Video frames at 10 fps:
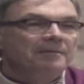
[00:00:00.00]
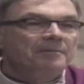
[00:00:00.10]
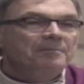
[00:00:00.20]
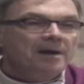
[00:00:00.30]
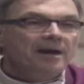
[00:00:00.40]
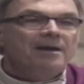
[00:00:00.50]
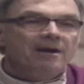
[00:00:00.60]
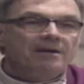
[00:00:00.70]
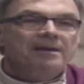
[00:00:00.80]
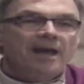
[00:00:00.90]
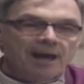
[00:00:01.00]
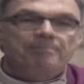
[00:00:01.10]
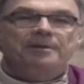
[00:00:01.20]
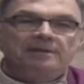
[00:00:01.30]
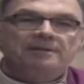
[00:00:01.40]
My
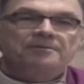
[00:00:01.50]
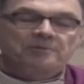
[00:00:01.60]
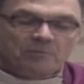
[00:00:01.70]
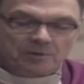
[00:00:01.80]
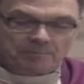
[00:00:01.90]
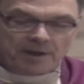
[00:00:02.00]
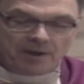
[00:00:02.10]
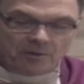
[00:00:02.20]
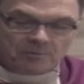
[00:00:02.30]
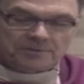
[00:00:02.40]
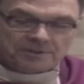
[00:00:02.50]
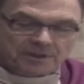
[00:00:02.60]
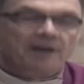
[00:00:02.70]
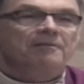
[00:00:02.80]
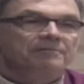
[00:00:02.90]
unhappiness with my own
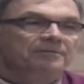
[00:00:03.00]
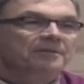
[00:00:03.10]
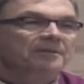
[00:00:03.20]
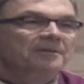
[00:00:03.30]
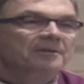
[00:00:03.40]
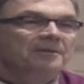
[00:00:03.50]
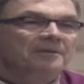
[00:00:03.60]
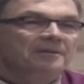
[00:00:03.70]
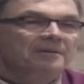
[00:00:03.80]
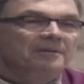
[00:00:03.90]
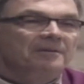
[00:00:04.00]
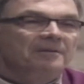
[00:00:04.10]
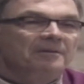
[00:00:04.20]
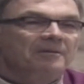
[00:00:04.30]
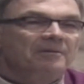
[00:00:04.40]
self.
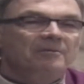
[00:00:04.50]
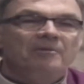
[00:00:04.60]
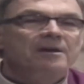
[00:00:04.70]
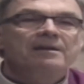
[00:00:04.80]
What an